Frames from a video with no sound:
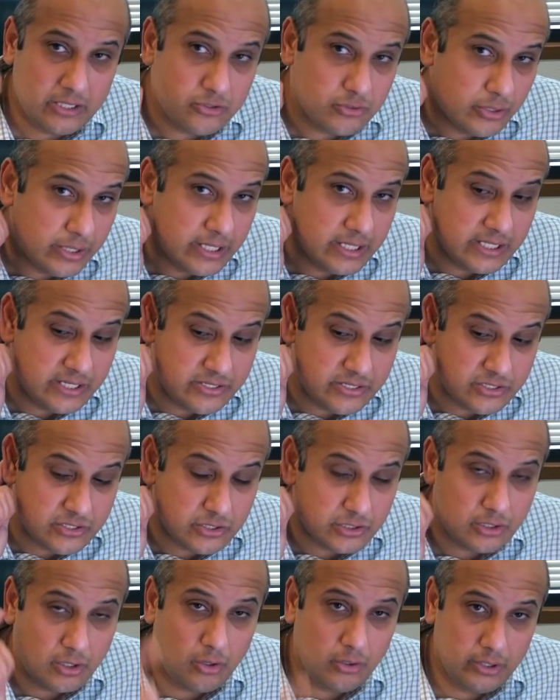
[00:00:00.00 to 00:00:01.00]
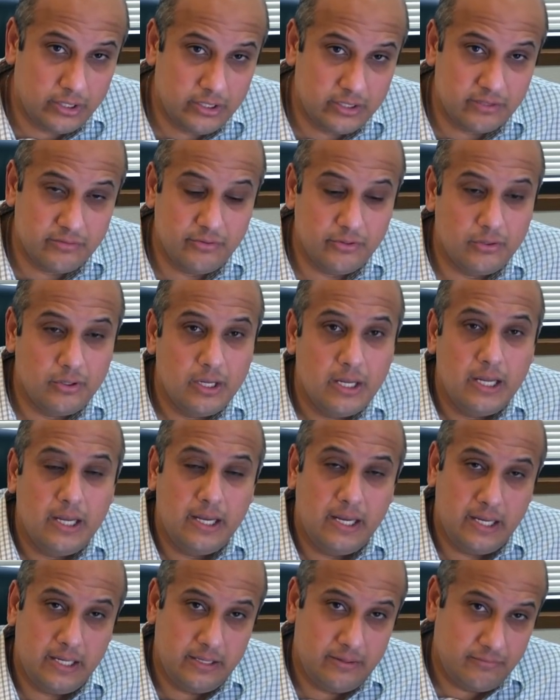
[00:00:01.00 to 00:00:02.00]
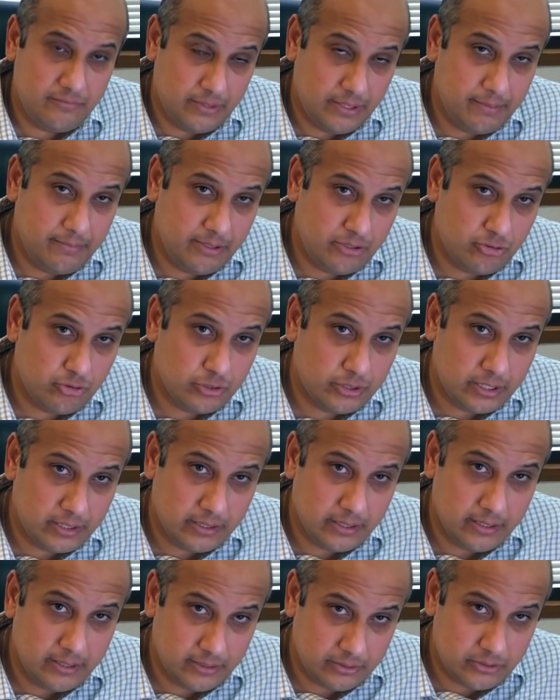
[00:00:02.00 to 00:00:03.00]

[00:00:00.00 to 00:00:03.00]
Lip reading: So he listens to the whole interview and makes sure that the